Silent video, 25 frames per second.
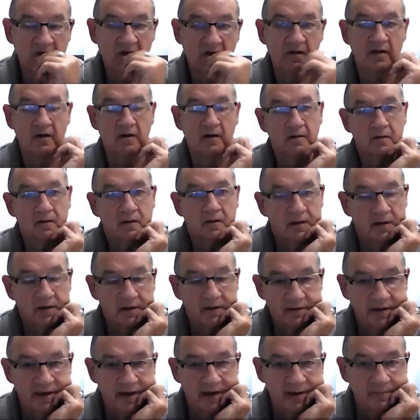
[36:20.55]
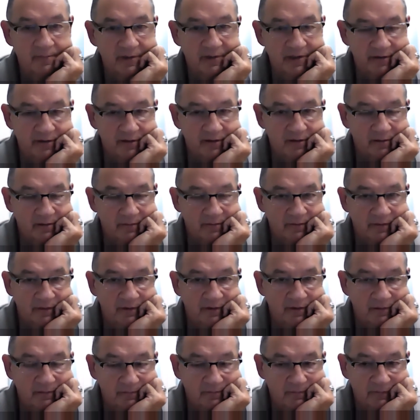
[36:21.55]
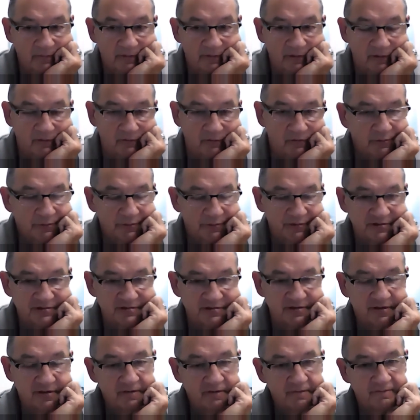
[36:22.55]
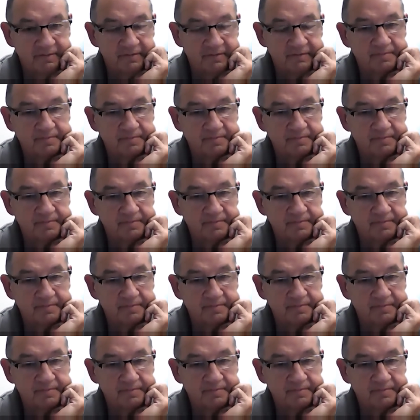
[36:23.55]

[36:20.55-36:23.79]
Yeah, and it can be the group itself.